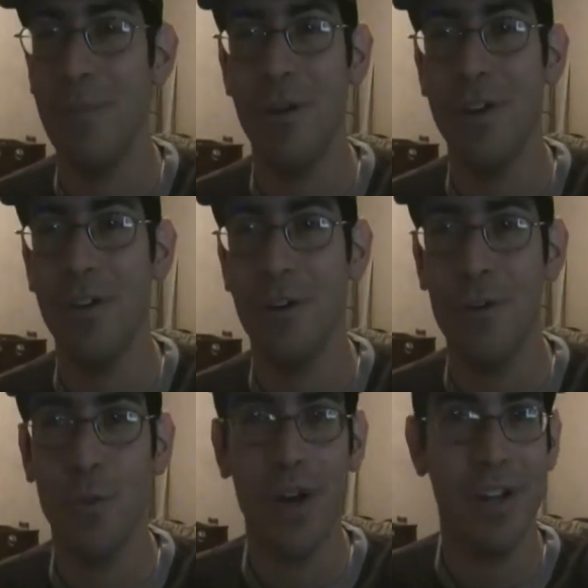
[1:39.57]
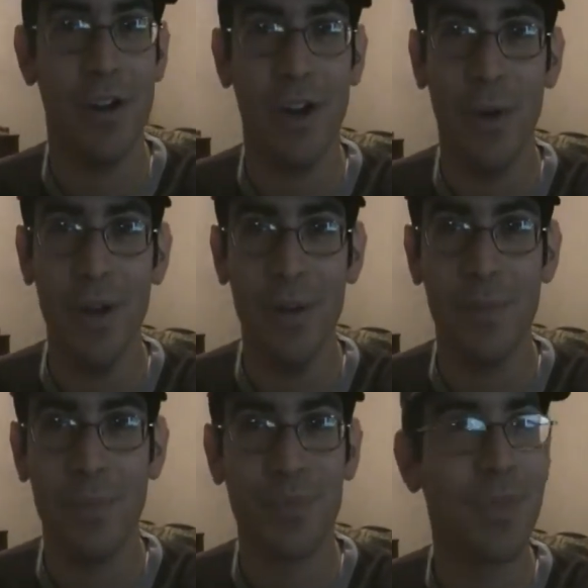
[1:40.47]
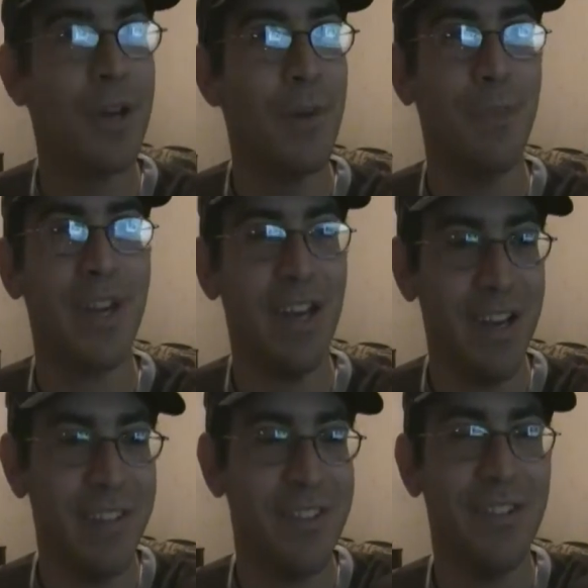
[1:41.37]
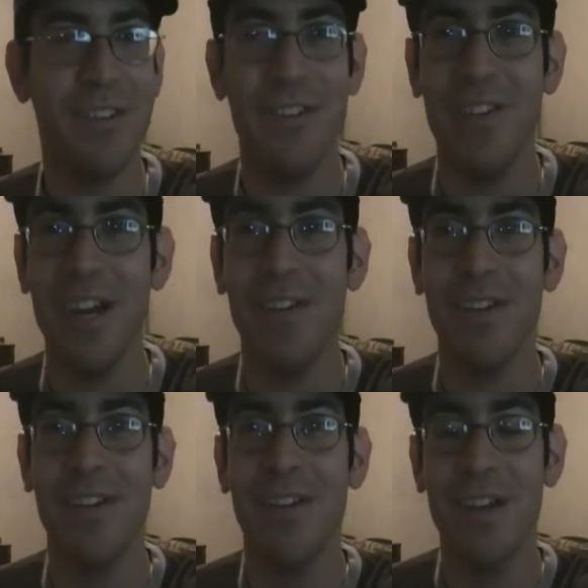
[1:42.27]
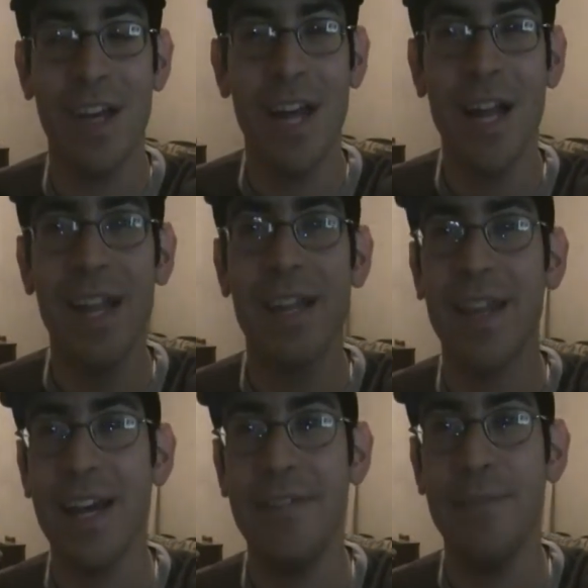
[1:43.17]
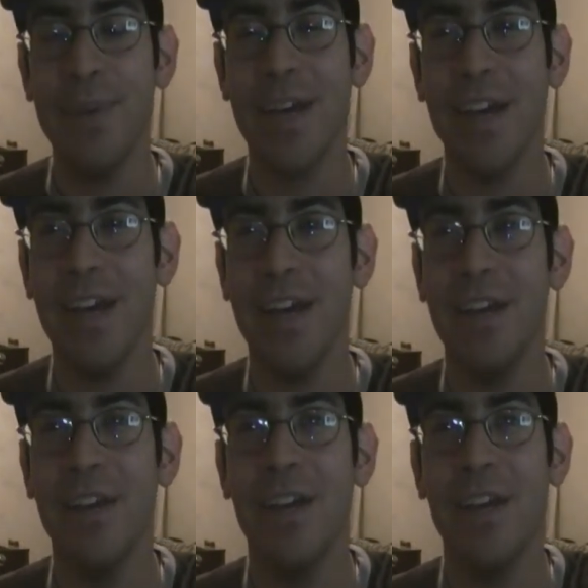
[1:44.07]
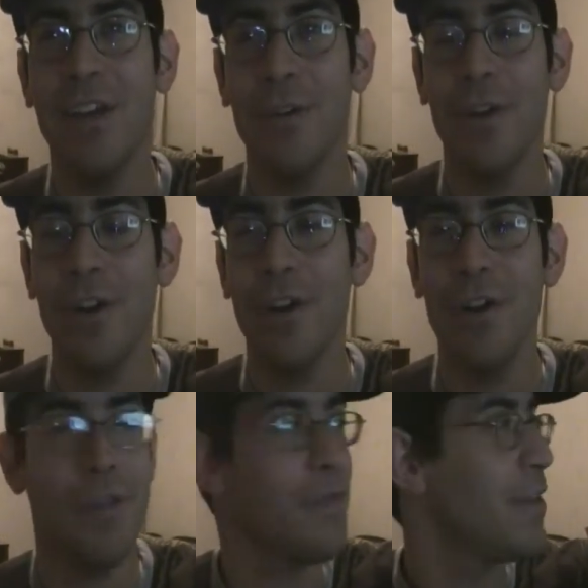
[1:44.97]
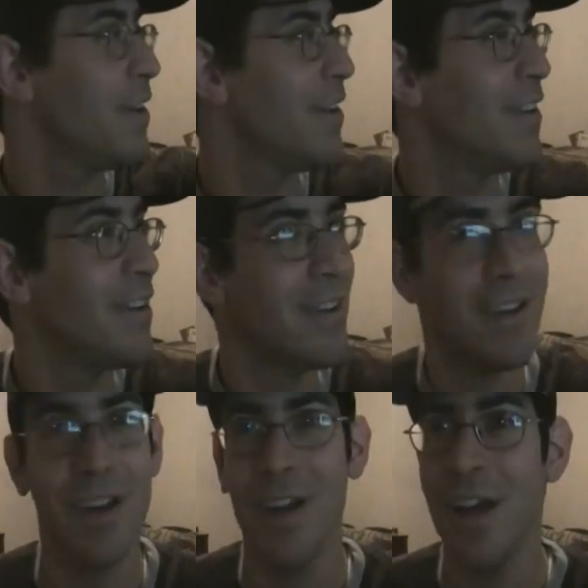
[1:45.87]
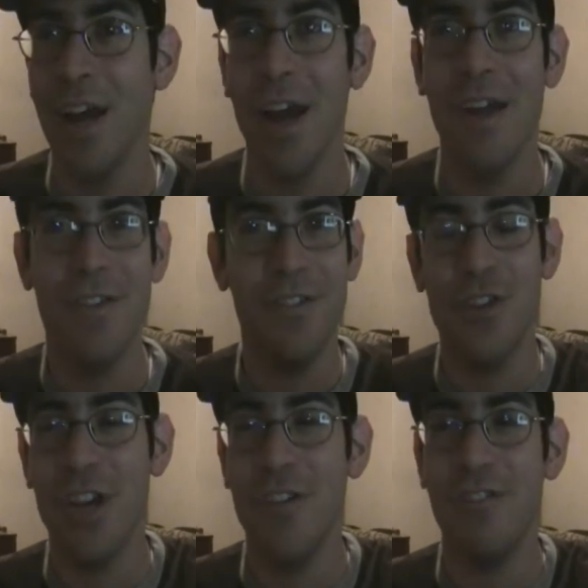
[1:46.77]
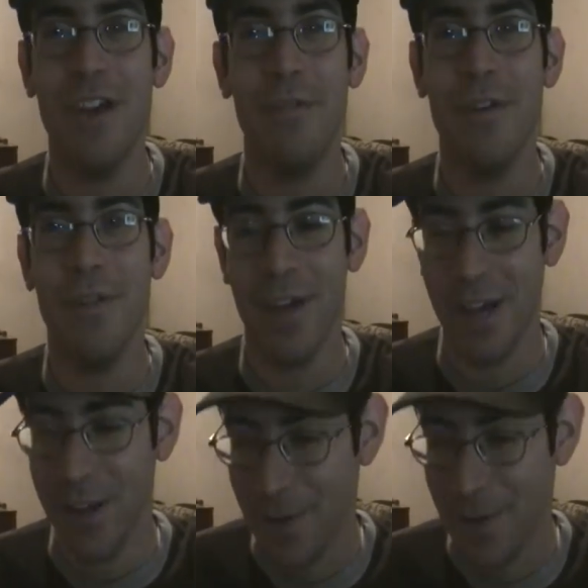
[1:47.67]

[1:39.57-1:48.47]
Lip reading: bury it on Earth? Why not on Oa? Because, as it turns out, life began here on Earth, and this changes everything.